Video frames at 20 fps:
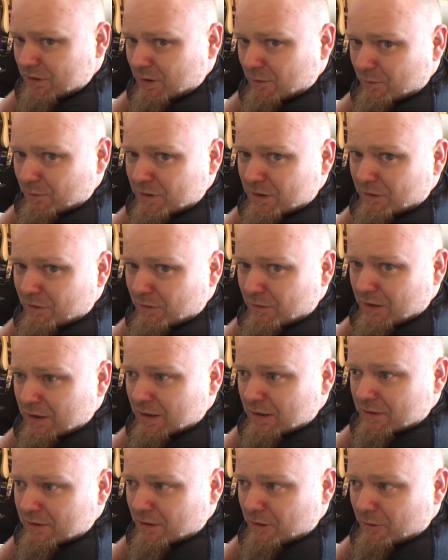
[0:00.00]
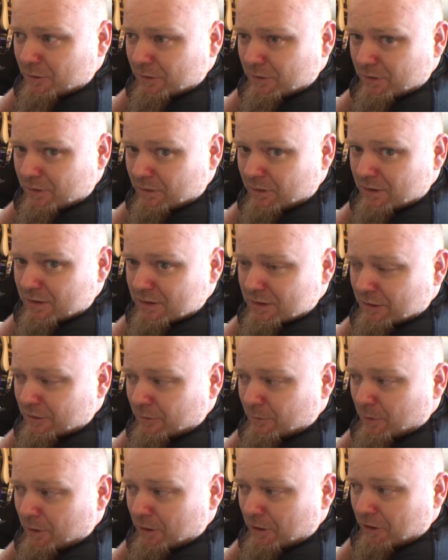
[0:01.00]
2 to 3 years old that
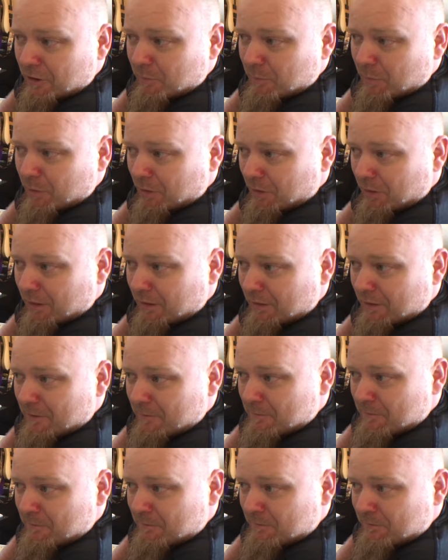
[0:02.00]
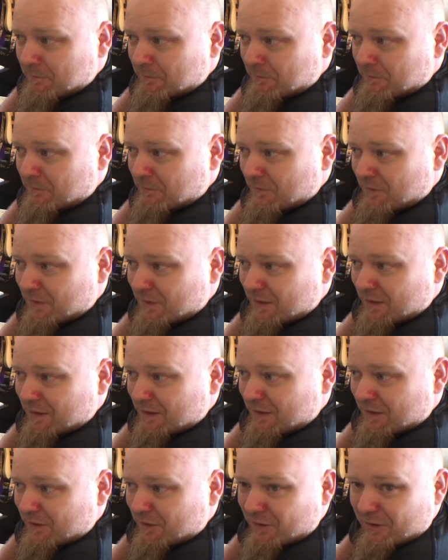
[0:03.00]
still work, but
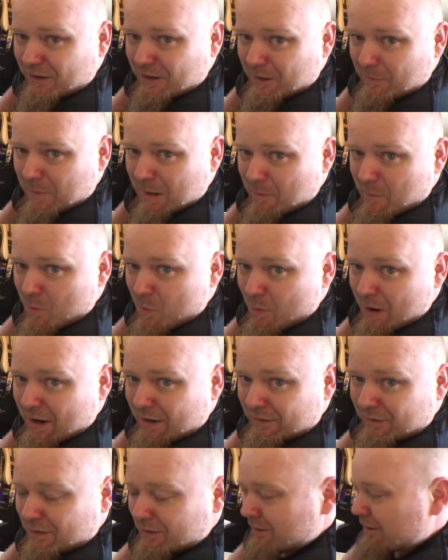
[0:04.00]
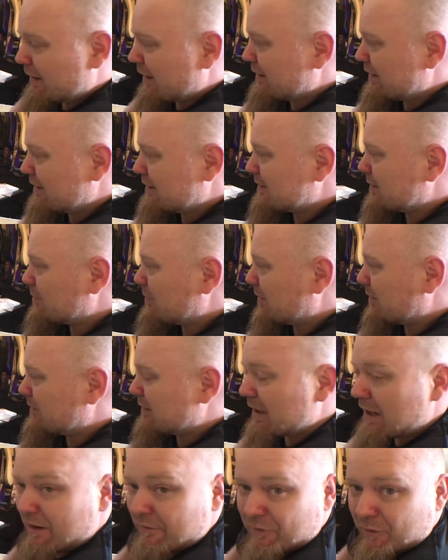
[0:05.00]
you know, I'm aware that I need to be
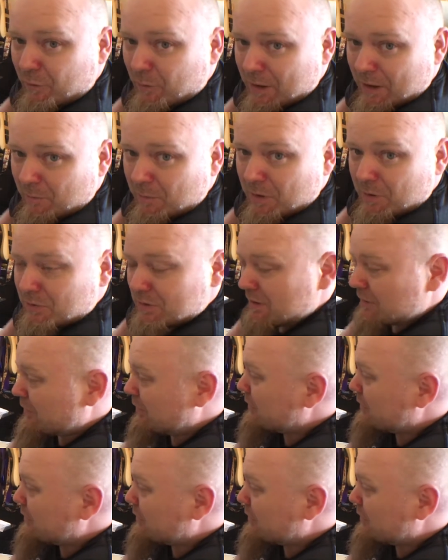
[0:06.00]
careful when I'm using